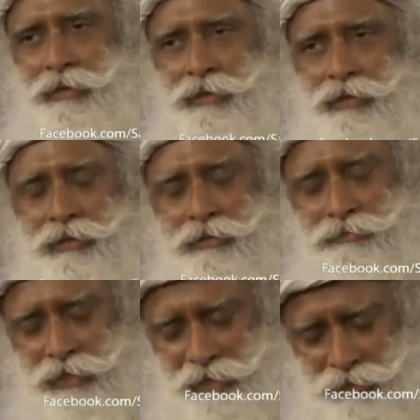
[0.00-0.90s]
In the
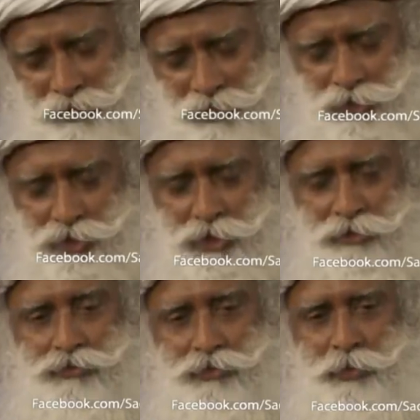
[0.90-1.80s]
very nature
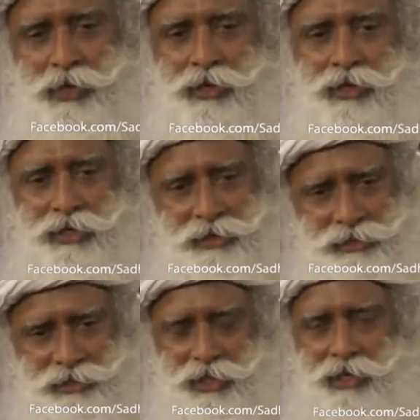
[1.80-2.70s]
of who we are, it
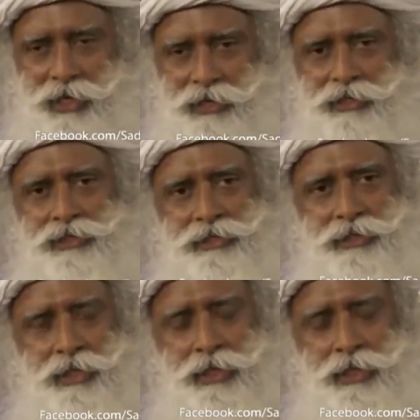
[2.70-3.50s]
is like this.